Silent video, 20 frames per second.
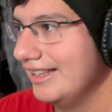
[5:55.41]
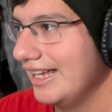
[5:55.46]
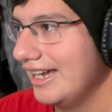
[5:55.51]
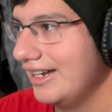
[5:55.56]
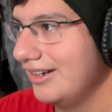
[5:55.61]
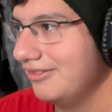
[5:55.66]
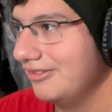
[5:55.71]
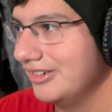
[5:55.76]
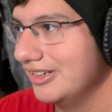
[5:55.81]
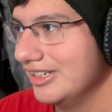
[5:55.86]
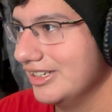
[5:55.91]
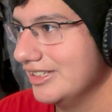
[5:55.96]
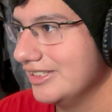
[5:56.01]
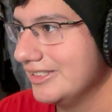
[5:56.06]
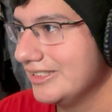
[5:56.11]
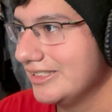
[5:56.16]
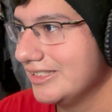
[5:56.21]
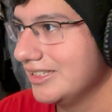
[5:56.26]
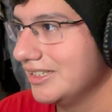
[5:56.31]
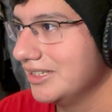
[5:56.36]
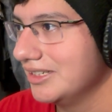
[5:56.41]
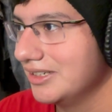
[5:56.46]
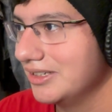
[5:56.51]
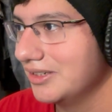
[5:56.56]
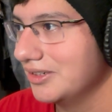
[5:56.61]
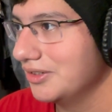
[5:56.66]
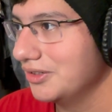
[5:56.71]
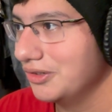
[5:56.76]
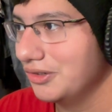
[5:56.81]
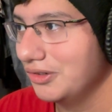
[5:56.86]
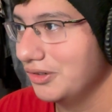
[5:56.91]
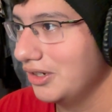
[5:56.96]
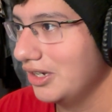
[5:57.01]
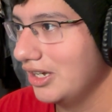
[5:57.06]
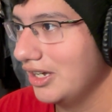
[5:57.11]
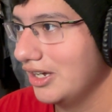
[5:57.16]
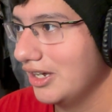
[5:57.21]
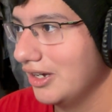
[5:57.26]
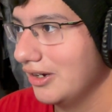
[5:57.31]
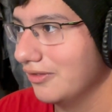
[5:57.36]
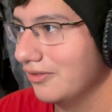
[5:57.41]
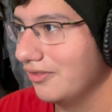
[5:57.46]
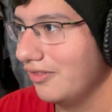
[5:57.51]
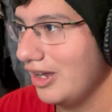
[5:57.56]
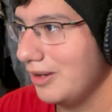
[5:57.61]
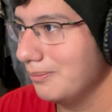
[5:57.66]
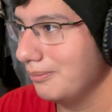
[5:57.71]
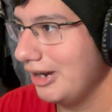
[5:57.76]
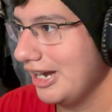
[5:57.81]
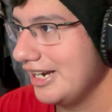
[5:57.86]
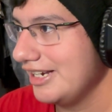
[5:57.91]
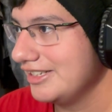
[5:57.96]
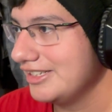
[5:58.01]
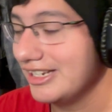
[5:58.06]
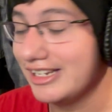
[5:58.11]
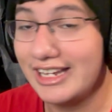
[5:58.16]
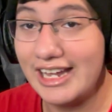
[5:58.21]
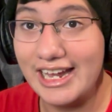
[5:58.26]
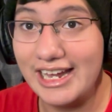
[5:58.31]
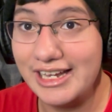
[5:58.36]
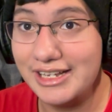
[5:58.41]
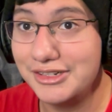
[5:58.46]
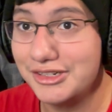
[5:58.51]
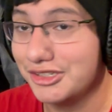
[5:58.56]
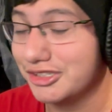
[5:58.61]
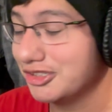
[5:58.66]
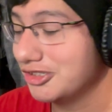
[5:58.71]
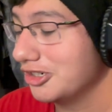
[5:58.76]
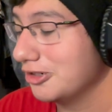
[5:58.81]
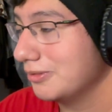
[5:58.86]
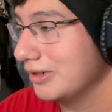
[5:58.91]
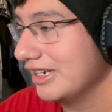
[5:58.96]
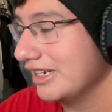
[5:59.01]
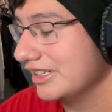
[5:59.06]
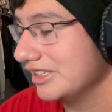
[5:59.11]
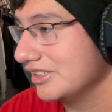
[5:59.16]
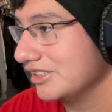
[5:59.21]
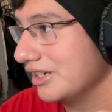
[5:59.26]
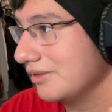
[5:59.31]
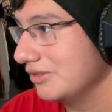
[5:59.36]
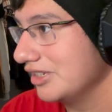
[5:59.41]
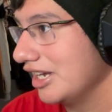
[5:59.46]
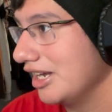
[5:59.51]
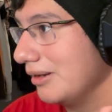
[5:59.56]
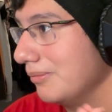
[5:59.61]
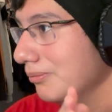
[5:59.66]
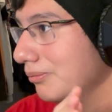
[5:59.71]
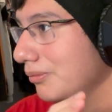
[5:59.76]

That was uh, amazing and disturbing at the same time.